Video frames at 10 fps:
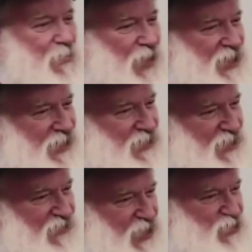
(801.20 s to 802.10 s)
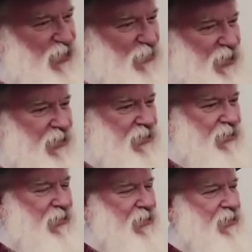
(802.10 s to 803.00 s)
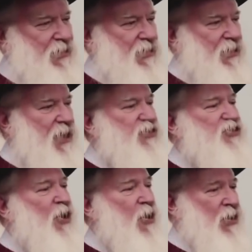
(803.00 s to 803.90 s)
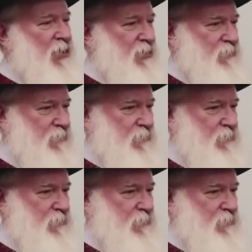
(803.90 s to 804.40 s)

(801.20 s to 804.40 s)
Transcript: what is a vegetable? A song.